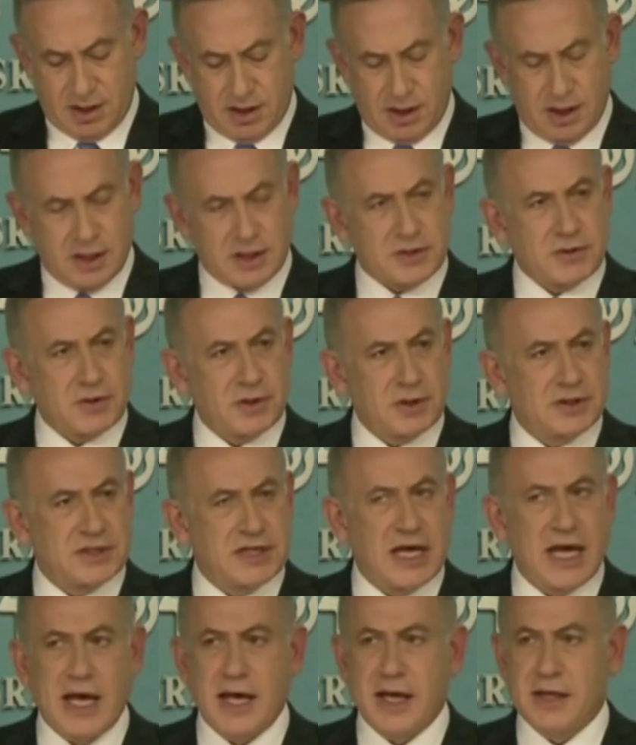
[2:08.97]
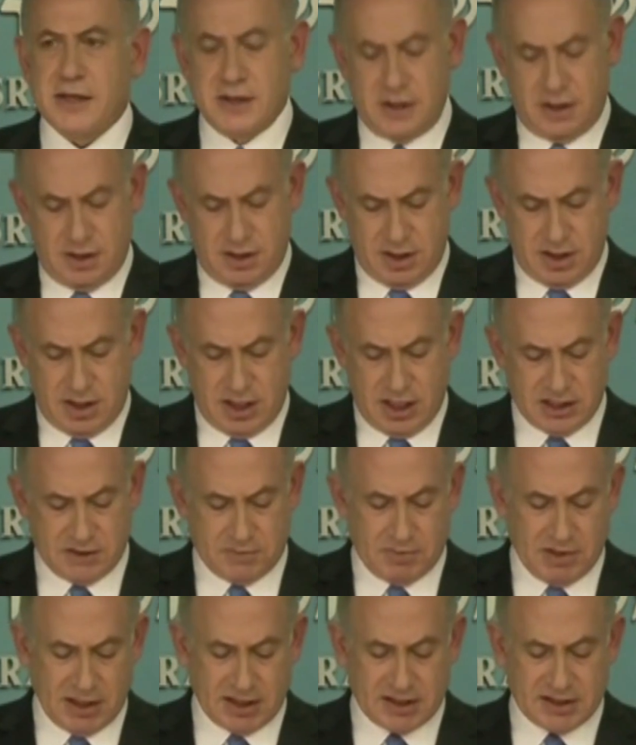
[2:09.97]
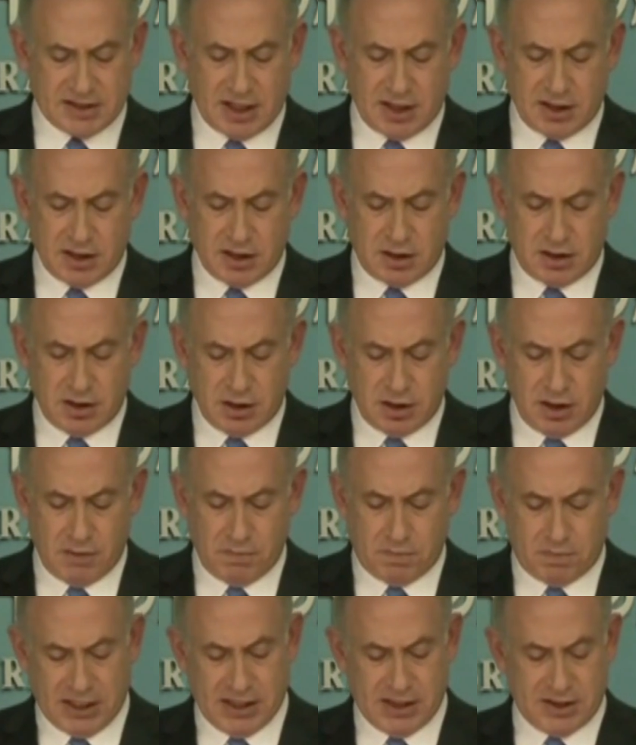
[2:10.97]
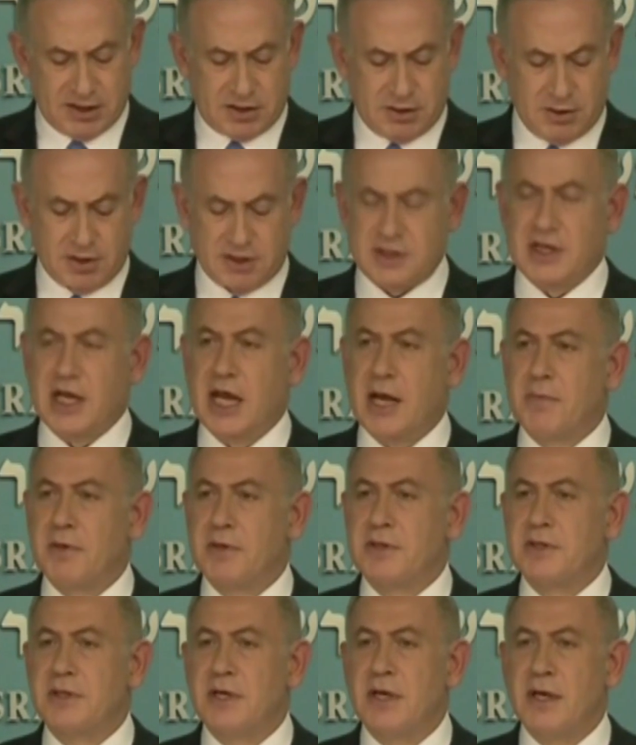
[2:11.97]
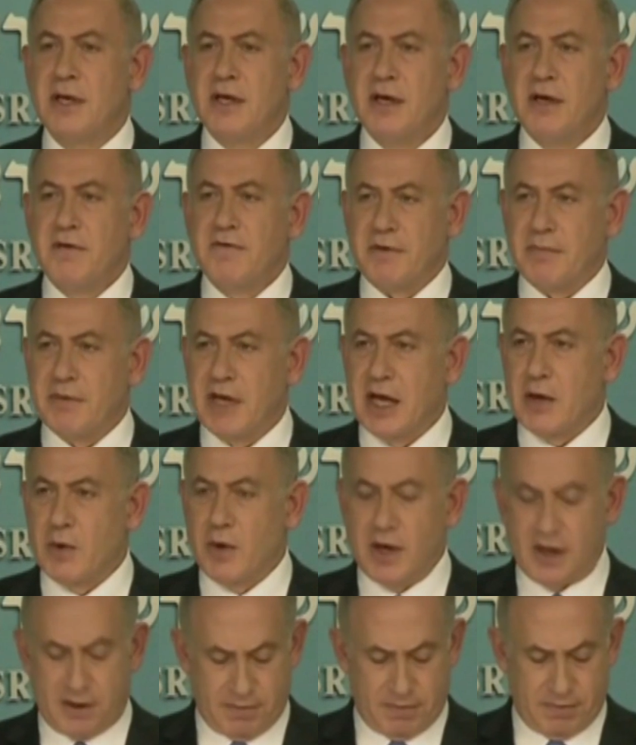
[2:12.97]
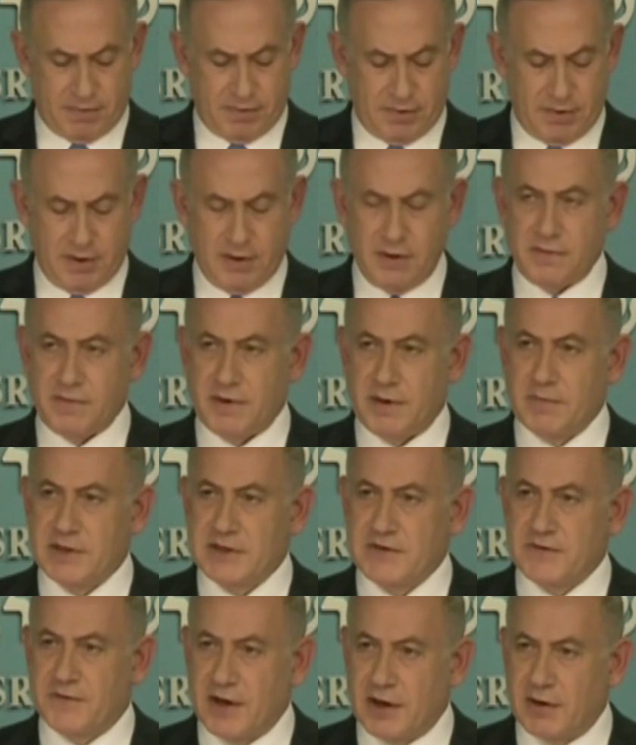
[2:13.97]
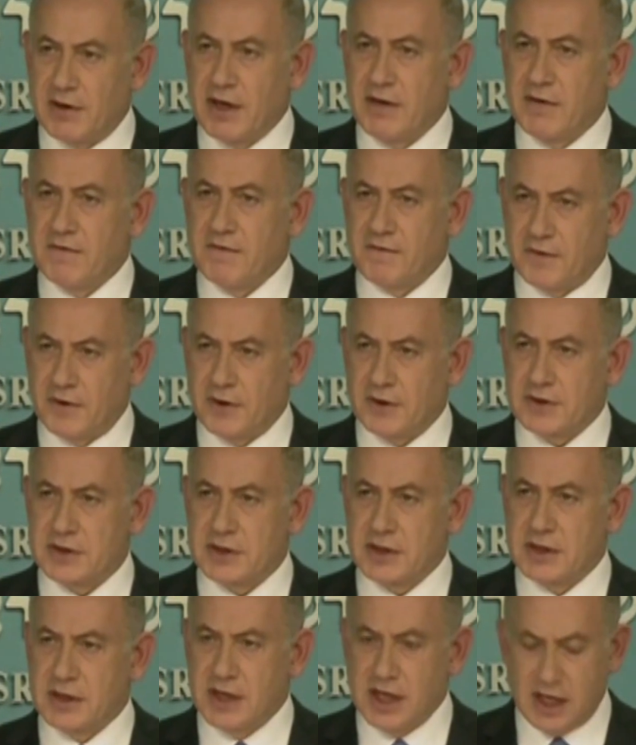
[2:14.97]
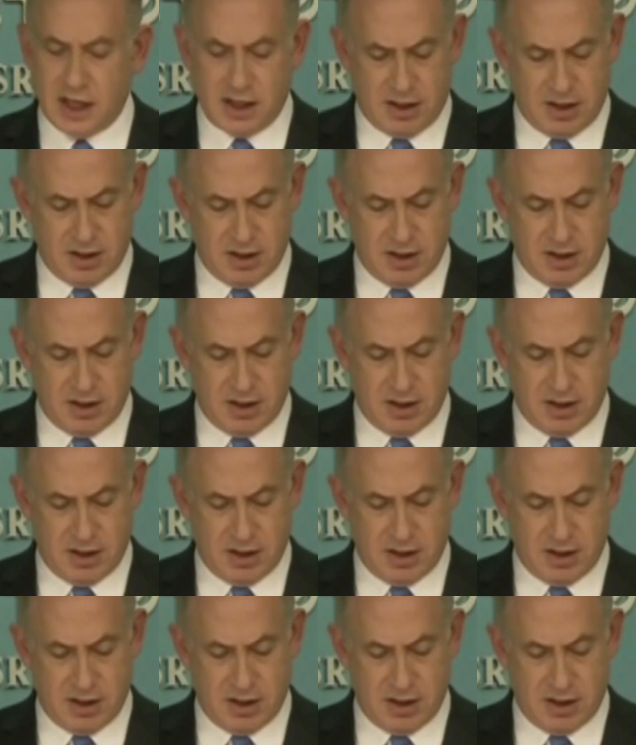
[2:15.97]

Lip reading: Israel's hand has been extended in peace to its neighbors from day one, from its very first day.